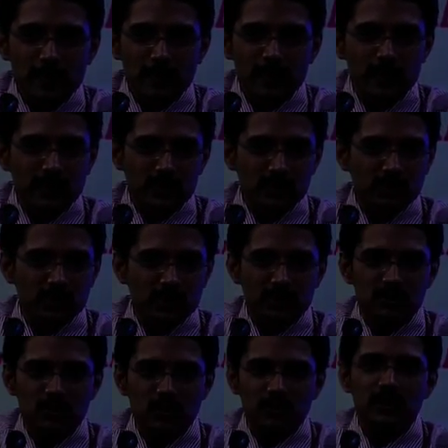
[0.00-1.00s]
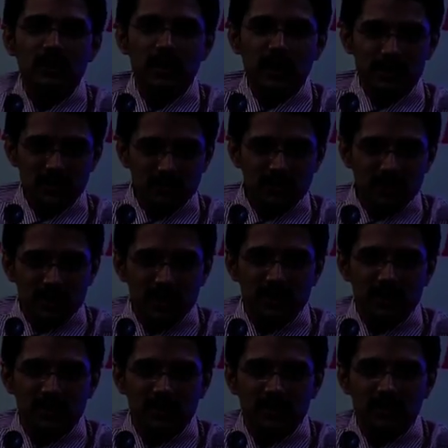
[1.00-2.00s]
That is how it is now. We lost our
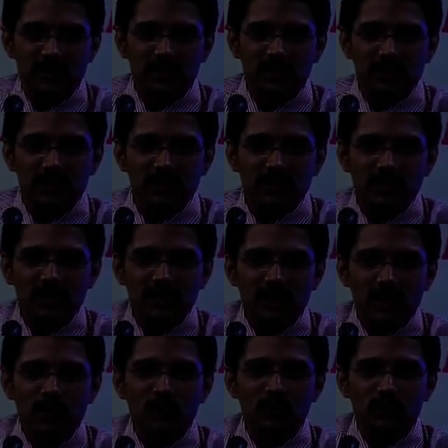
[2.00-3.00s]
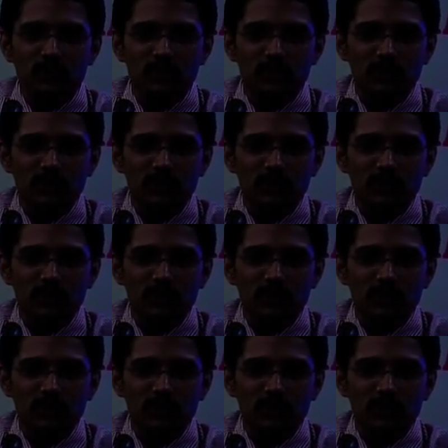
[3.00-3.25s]
tail. How?